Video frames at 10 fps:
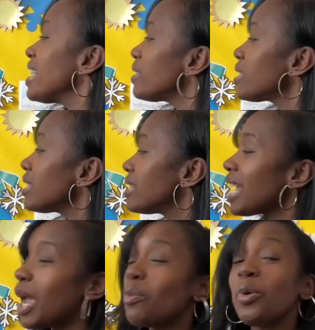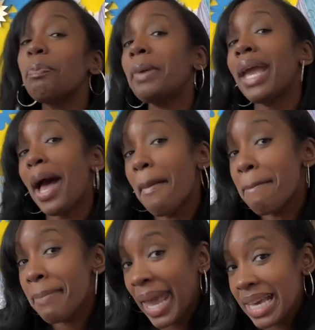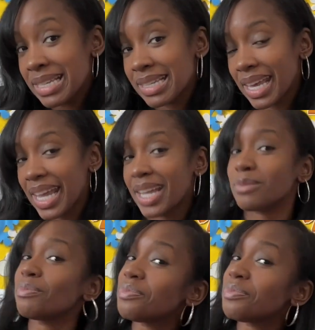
Today will be amazing.